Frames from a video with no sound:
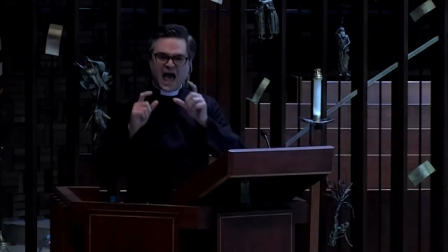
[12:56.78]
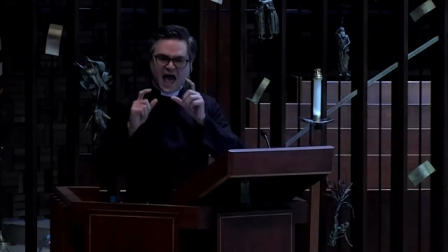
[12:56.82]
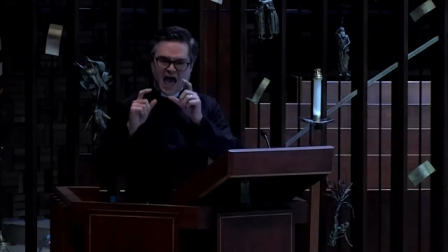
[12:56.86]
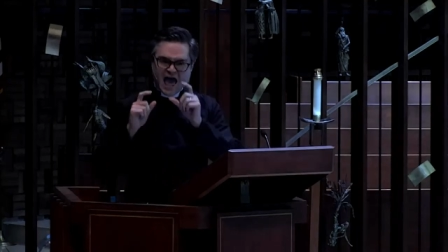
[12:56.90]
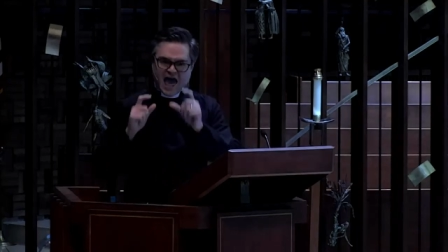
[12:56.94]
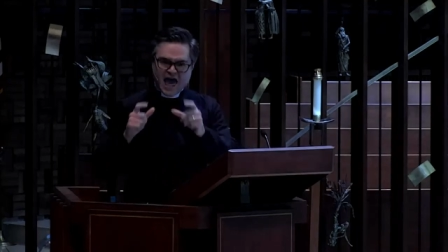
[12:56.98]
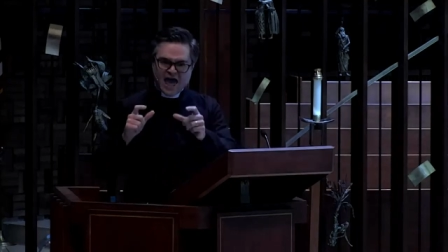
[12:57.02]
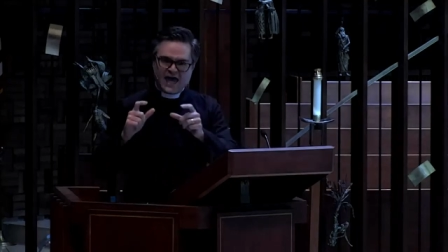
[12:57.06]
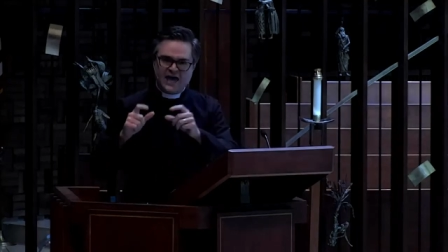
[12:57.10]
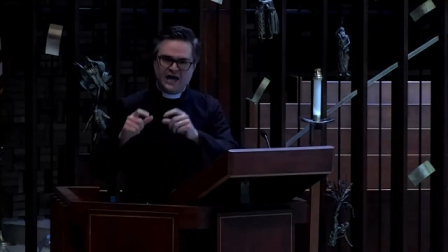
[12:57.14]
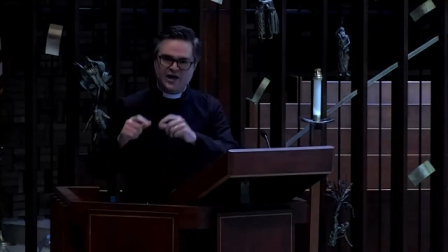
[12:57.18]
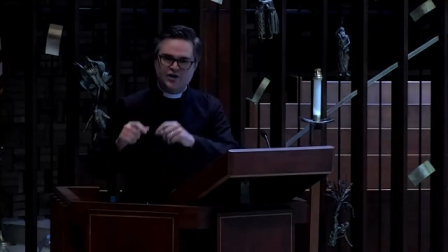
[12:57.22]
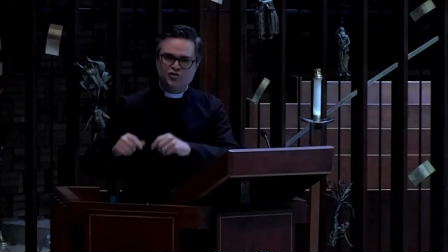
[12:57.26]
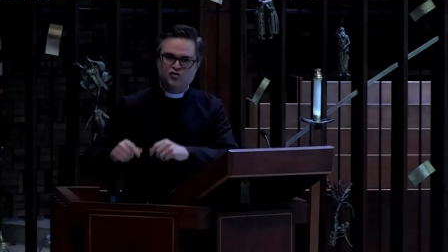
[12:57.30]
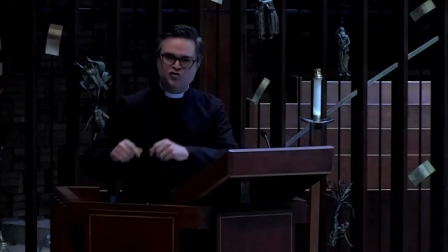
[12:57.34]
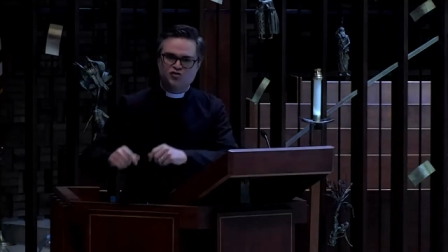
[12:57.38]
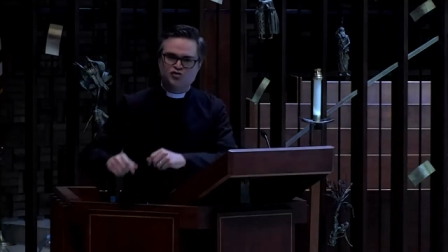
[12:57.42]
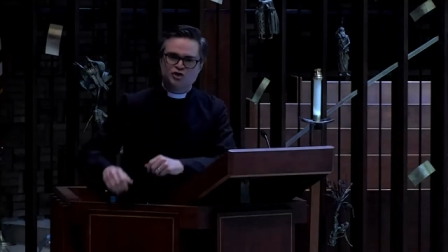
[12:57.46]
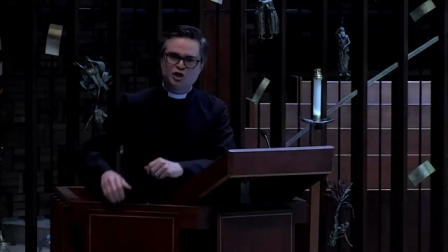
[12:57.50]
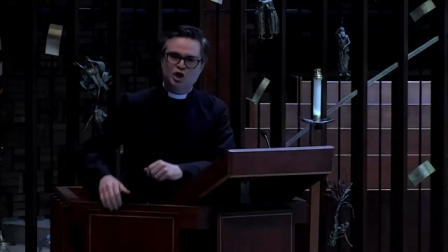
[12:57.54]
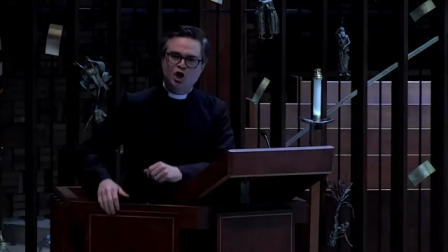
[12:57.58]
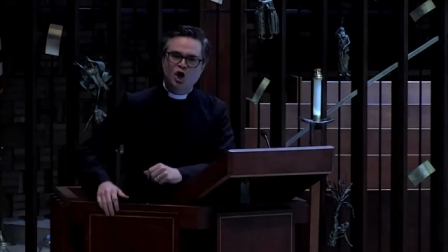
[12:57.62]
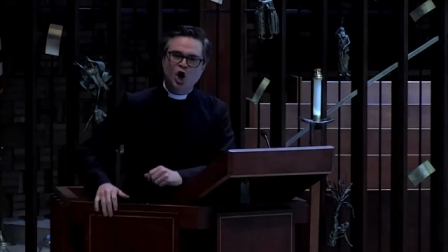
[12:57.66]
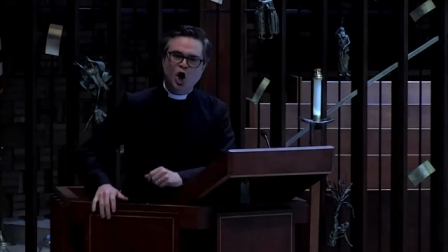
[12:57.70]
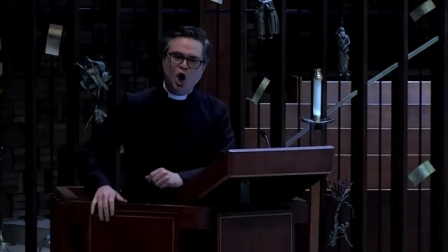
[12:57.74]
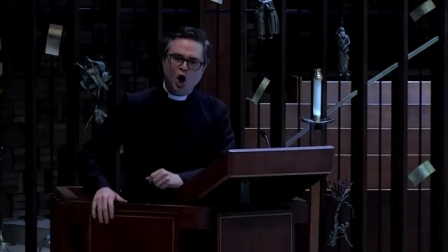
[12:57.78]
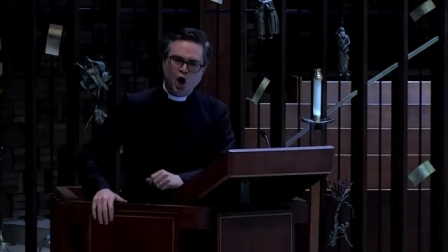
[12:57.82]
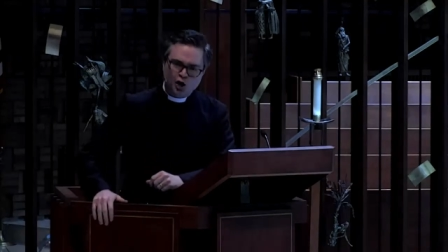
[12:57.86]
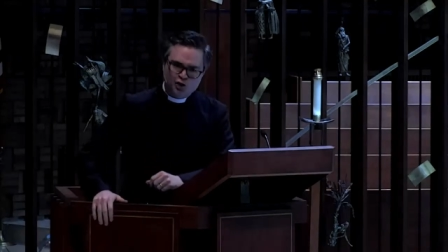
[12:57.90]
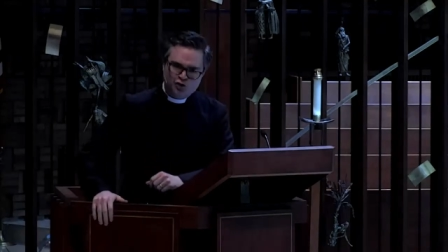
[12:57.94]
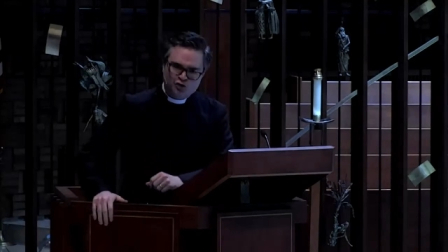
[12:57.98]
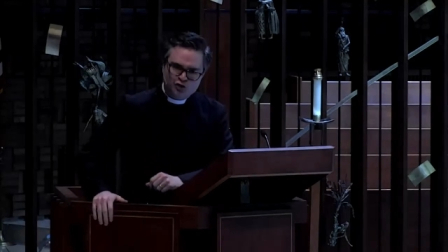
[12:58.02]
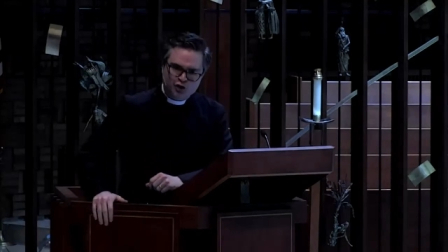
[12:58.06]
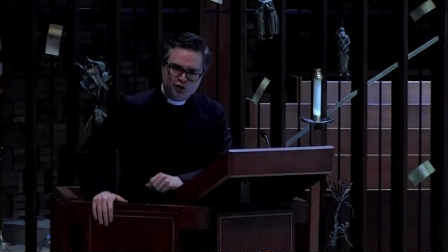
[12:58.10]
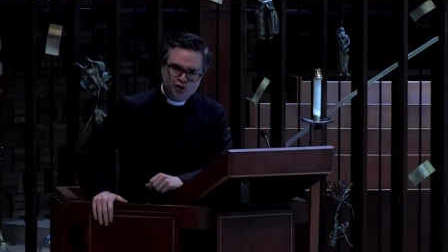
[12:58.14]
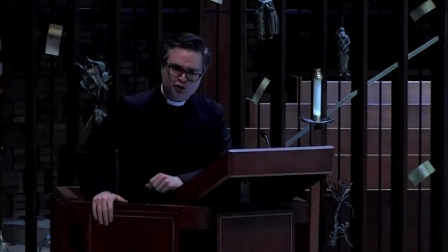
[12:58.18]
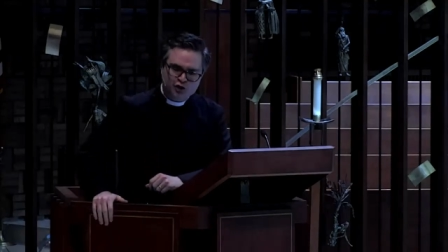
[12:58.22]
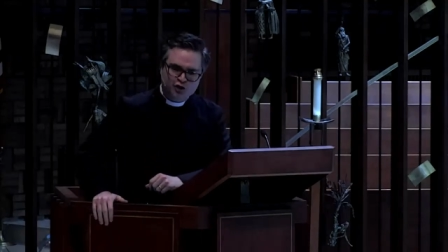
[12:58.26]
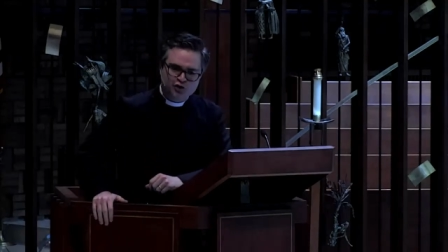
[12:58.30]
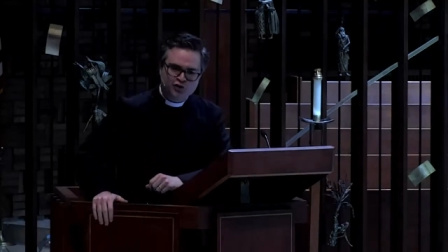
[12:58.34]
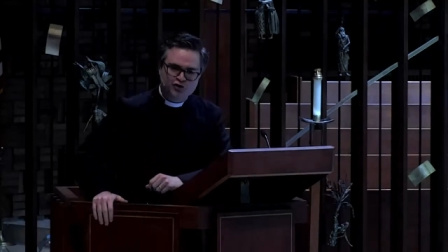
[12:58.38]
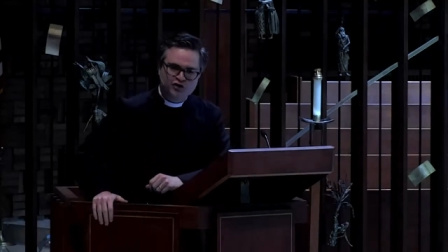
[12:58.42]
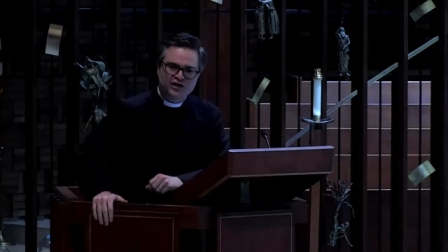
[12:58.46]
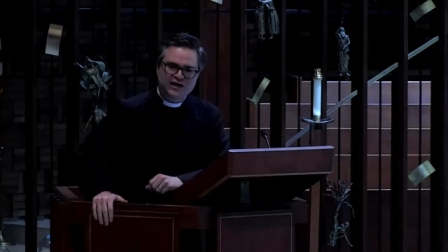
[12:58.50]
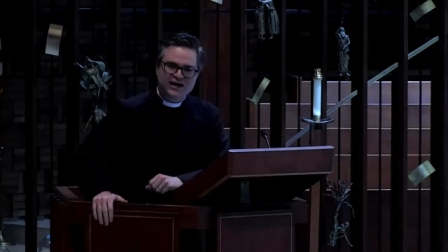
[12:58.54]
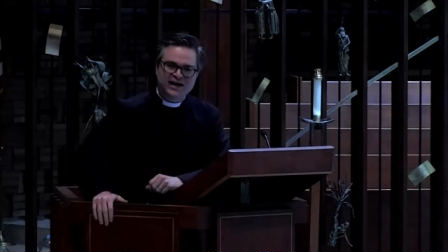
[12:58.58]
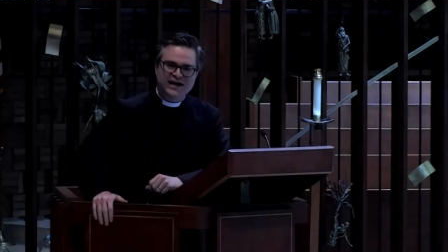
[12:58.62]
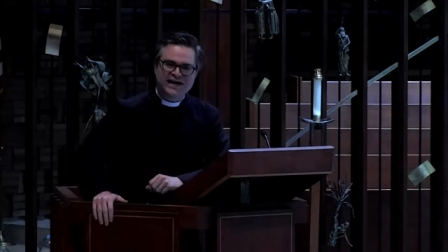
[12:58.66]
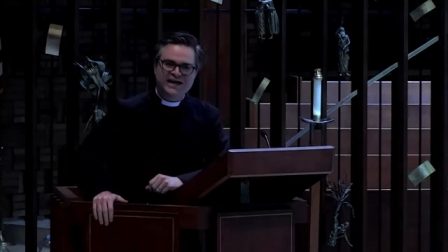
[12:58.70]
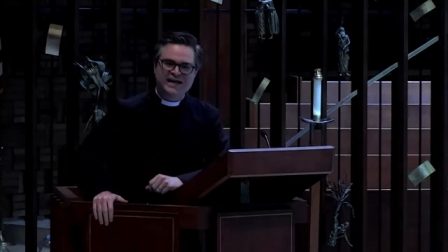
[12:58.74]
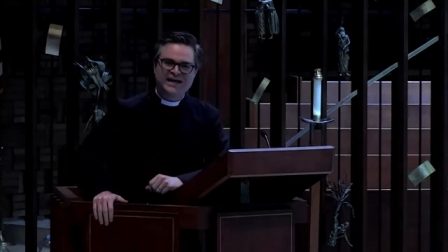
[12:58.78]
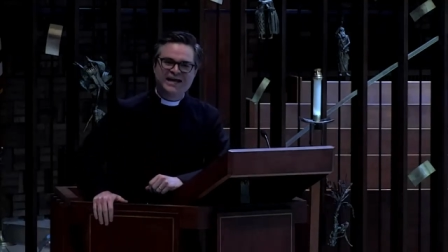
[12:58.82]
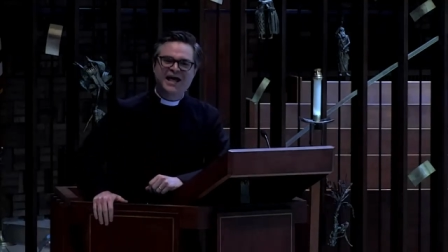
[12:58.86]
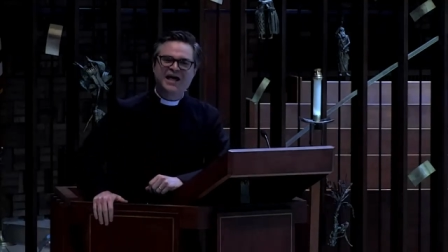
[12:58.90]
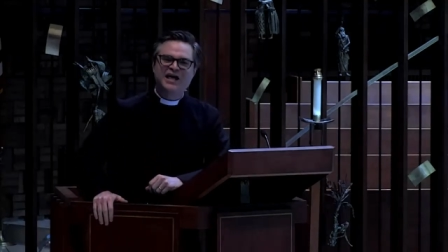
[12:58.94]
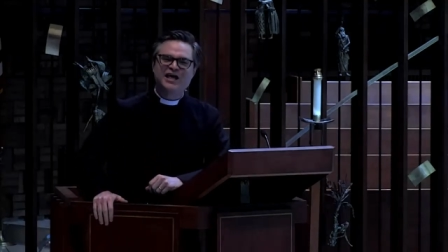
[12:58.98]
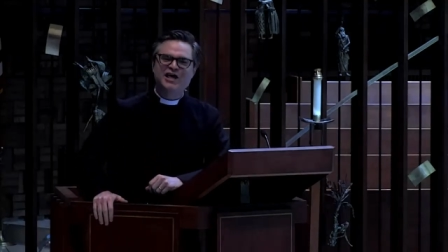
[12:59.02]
And on the third day,